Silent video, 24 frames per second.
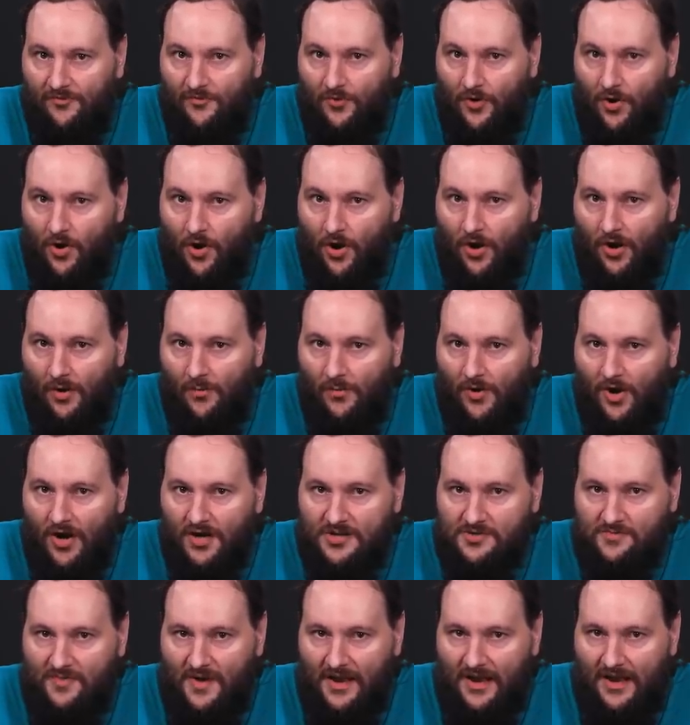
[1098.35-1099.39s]
for harm
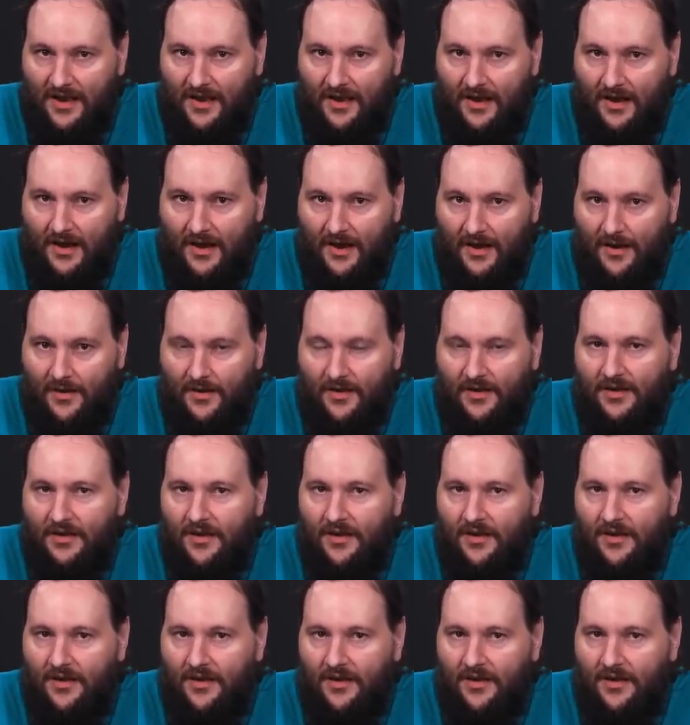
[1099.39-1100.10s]
caused by AI.